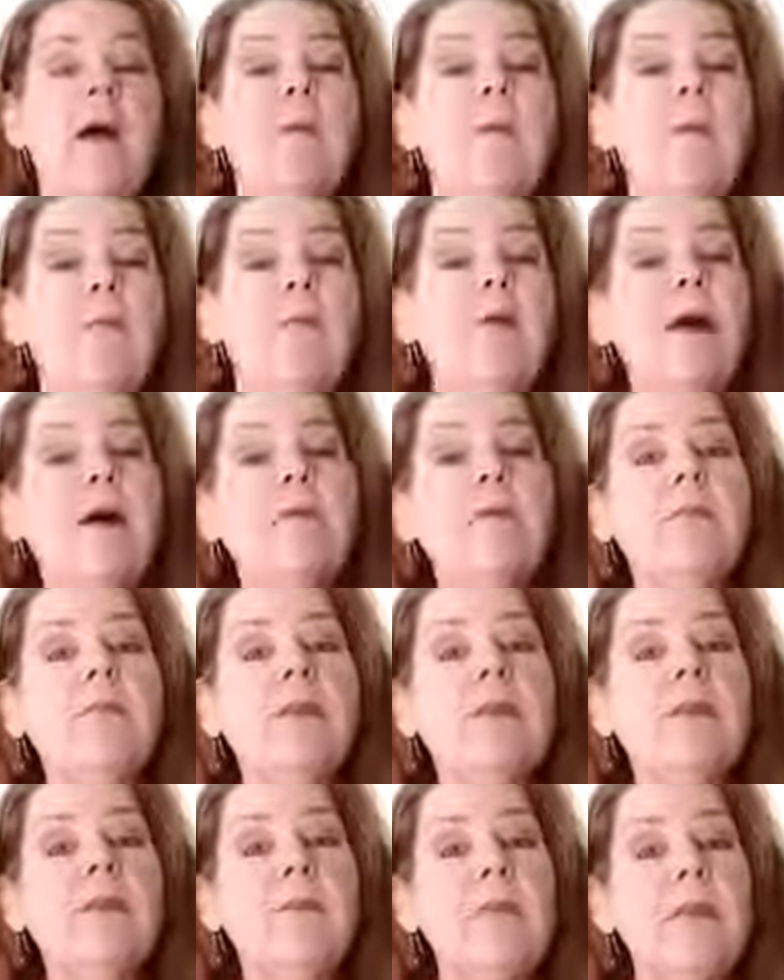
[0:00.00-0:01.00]
But
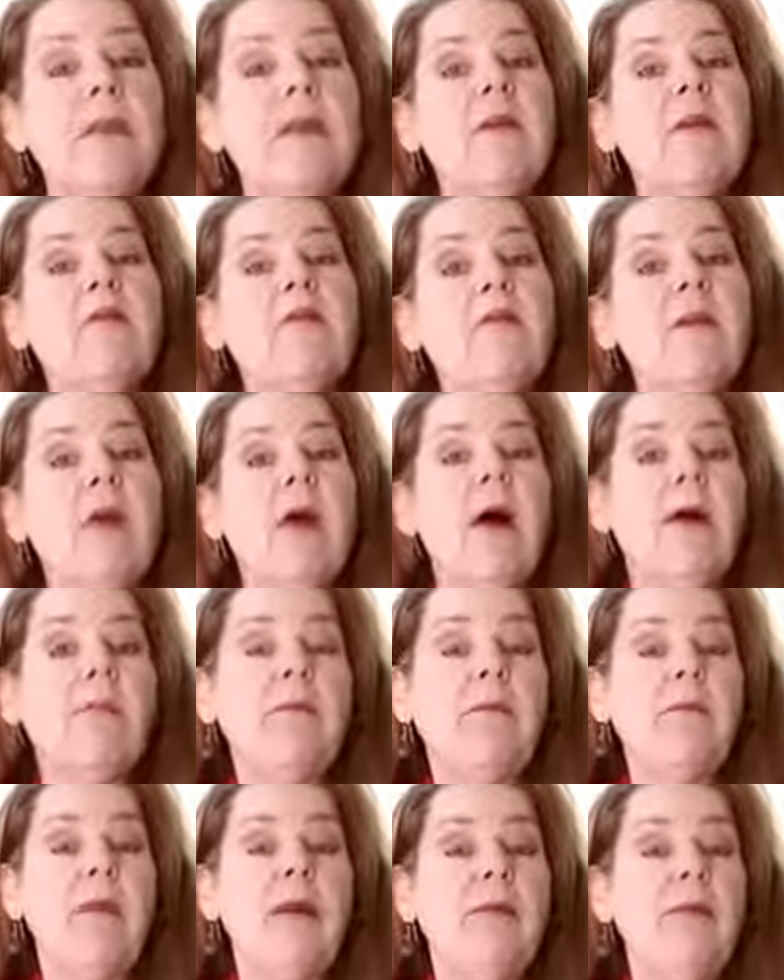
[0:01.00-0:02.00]
probably the biggest
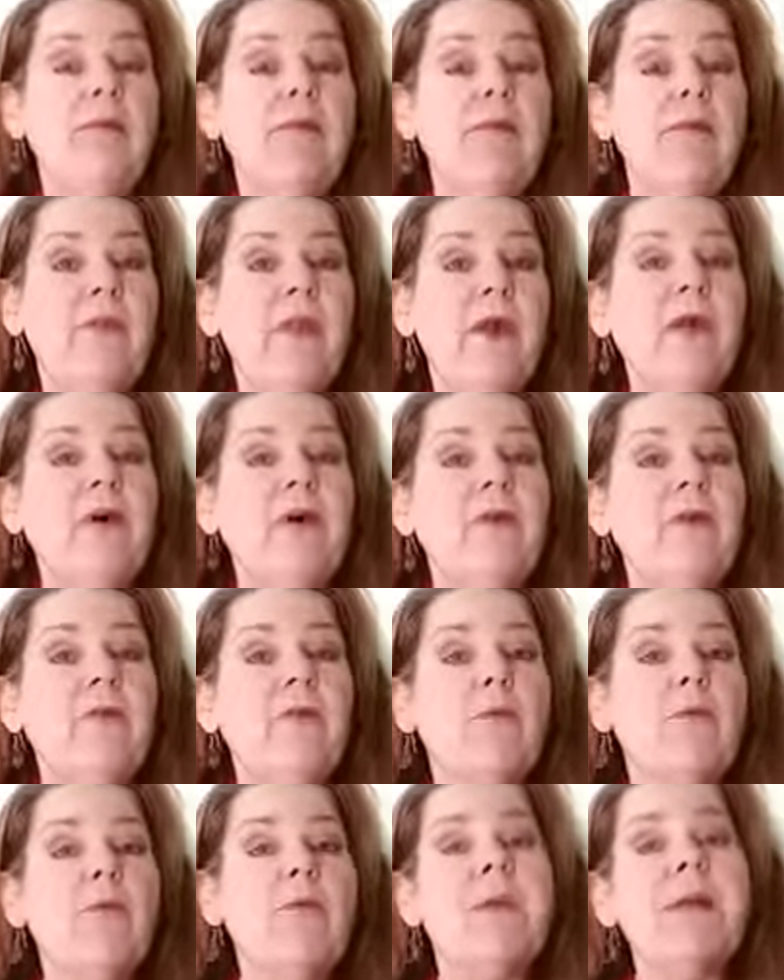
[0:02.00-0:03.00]
problem other than
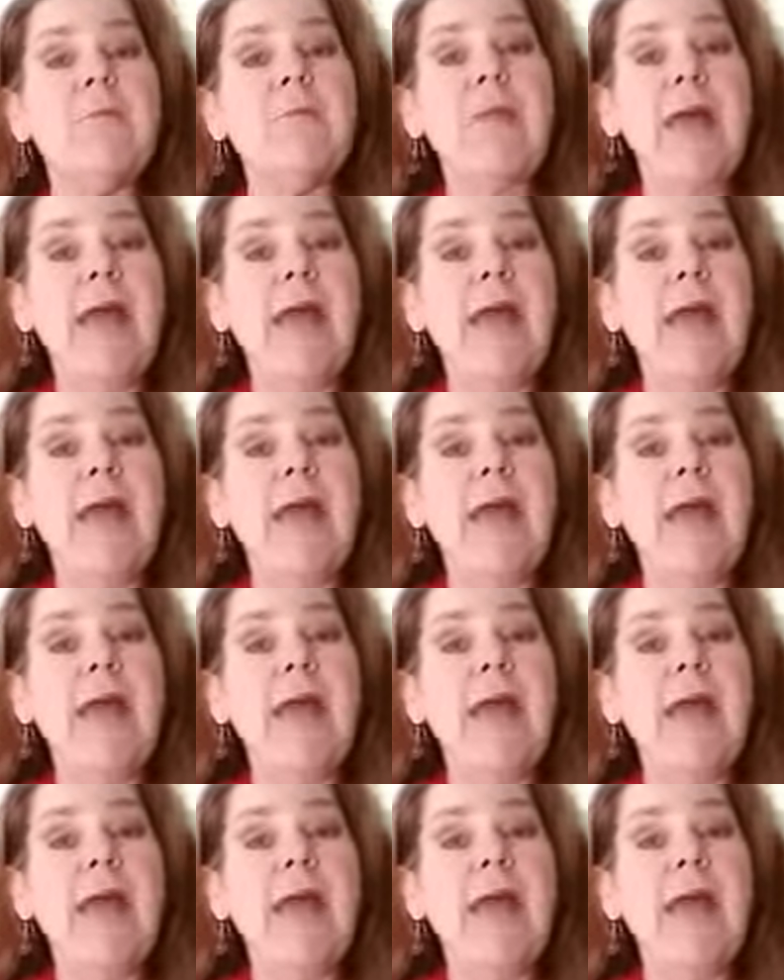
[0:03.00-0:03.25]
those would be